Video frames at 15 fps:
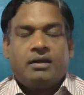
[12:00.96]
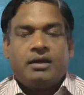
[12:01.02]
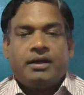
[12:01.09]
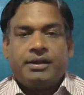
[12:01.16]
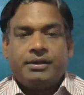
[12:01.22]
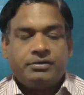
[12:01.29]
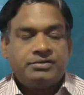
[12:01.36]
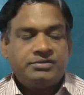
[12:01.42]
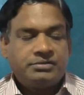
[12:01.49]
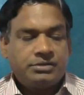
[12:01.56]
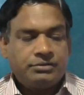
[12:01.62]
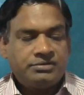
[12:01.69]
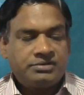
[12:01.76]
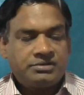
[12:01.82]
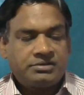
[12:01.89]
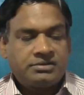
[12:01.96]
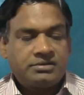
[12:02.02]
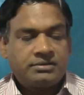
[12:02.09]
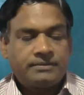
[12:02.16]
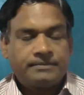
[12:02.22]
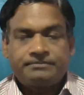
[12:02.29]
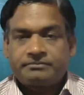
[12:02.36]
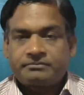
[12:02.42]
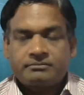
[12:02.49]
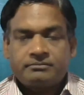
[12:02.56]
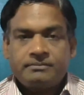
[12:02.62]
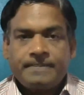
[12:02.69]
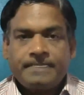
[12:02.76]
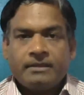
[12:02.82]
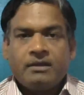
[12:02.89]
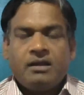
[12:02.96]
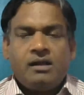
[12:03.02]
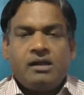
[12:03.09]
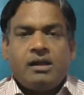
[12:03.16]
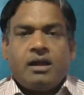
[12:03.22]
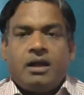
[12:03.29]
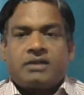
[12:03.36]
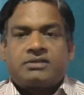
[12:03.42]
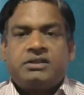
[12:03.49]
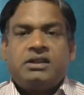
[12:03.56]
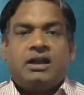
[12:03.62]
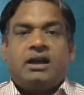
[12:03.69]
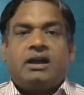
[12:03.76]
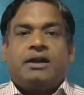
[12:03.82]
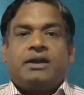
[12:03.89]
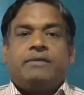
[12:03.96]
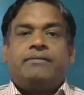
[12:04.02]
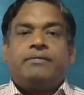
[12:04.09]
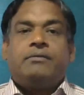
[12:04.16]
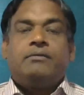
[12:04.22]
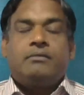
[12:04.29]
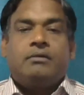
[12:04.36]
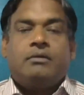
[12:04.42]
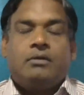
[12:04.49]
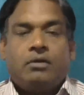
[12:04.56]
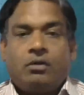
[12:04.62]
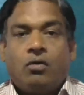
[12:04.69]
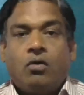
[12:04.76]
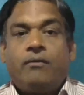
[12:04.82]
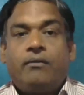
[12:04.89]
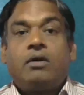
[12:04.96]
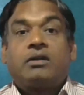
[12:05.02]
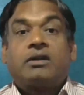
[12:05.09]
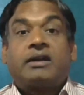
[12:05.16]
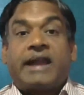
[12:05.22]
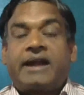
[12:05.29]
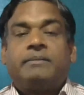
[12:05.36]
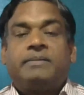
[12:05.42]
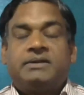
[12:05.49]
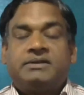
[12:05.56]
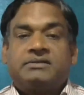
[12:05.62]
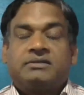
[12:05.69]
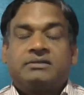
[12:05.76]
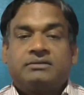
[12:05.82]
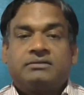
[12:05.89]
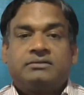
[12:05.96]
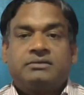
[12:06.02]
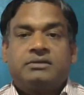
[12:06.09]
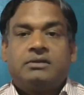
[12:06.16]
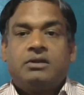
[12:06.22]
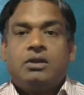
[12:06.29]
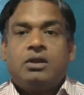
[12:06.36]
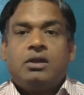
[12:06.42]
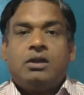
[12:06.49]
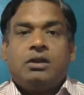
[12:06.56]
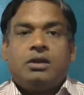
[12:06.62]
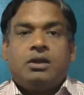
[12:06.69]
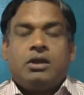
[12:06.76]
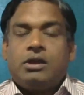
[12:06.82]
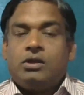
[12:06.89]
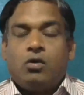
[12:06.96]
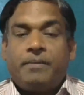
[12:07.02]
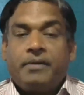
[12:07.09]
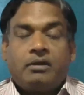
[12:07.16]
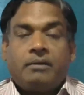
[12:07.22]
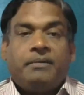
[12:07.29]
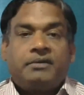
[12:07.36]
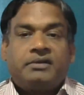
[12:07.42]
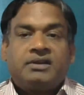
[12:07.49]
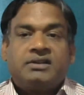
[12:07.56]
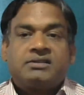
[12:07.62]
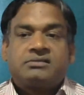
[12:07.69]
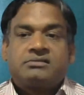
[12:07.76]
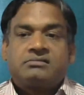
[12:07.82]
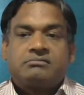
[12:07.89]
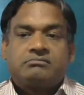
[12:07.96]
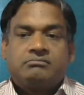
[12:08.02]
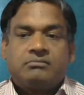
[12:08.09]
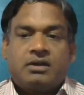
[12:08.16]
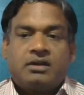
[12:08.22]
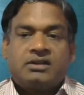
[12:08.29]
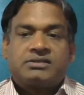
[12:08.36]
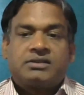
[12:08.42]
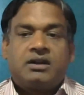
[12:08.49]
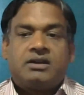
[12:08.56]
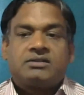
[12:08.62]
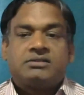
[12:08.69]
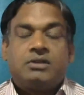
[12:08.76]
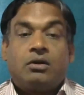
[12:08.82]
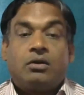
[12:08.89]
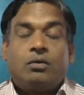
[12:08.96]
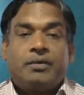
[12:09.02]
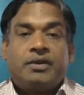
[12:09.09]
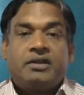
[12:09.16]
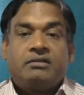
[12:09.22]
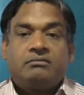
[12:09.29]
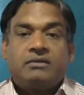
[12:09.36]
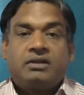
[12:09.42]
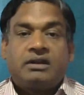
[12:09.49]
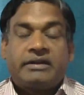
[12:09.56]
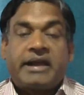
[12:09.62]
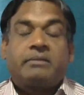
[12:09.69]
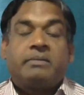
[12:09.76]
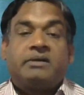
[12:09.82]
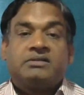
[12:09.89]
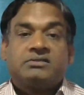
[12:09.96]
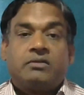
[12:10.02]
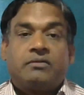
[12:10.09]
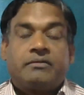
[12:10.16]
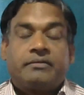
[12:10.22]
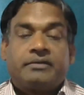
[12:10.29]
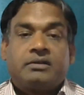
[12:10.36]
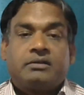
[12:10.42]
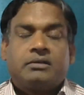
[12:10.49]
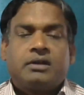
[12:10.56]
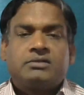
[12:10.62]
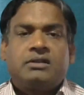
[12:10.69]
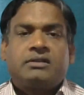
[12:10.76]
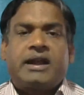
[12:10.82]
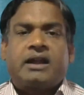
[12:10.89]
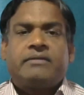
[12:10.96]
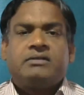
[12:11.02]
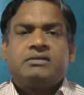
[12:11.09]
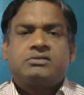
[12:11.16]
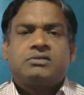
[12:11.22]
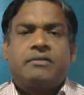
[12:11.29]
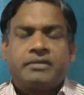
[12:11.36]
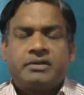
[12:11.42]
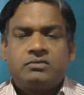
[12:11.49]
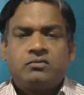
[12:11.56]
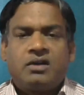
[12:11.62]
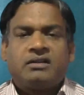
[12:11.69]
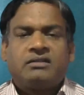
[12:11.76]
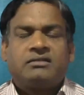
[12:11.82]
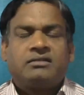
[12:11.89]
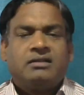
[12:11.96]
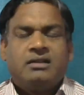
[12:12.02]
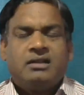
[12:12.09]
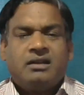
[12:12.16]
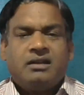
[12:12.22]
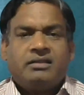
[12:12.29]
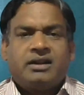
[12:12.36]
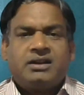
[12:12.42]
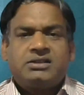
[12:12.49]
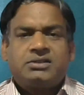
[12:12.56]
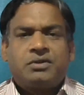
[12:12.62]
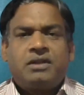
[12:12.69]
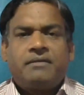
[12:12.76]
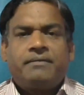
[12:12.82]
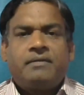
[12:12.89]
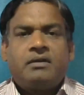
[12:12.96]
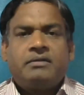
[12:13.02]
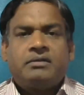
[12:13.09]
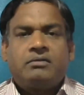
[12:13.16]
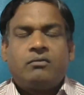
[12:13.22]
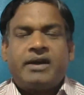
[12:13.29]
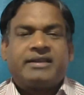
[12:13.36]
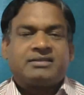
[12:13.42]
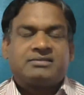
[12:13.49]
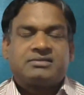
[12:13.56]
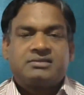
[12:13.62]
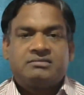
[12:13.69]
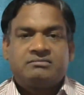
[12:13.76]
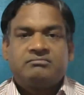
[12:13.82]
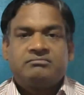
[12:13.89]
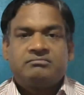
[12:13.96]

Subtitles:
and use it. Actually, if you go for cracked version, you open computers and starts downloading cracked version software. Actually, cracked version software is what? That is totally filled with virus.